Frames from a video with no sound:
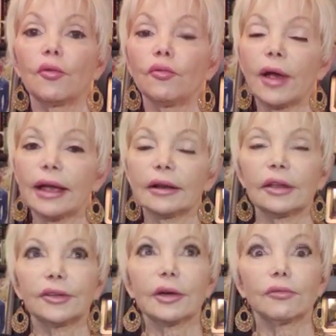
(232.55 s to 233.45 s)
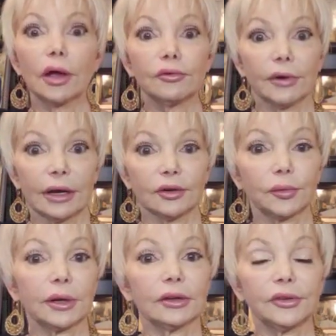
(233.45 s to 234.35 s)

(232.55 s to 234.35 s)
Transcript: Rage, let's say road rage, because